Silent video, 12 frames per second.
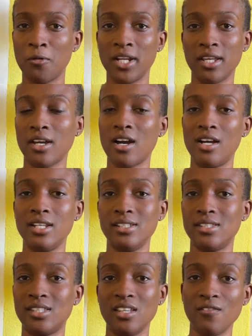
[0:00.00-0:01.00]
what they call
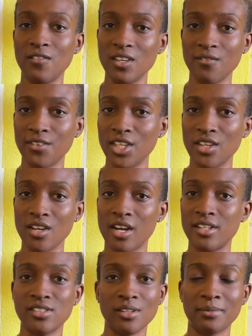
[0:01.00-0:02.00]
it, CVV
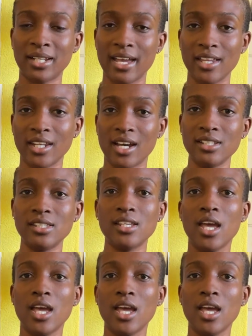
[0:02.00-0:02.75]
or something like that.